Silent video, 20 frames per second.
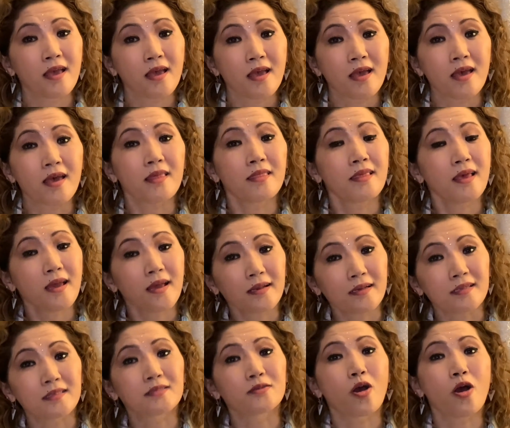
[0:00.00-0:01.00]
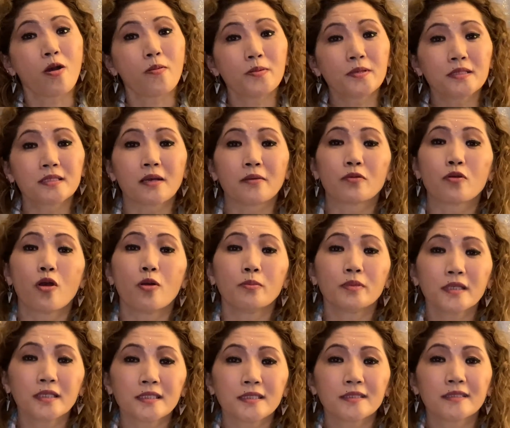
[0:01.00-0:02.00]
And then it opens up
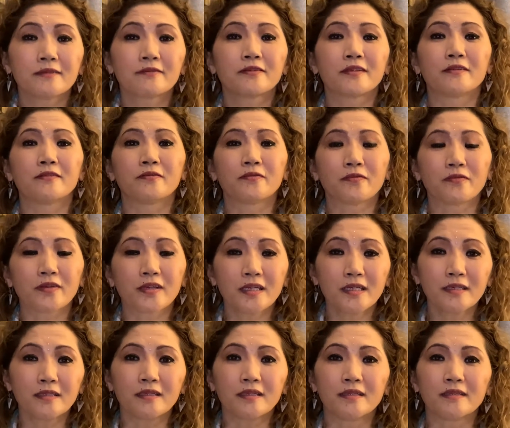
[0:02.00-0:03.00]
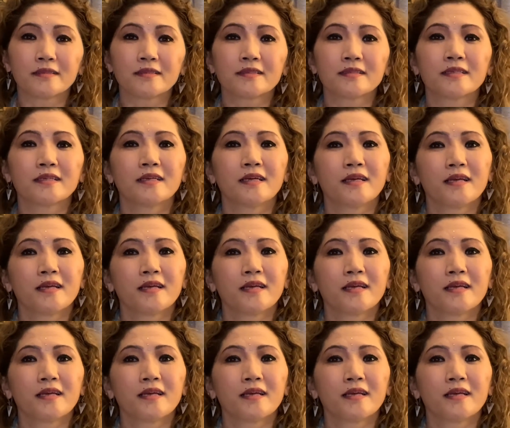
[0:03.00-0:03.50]
completely different field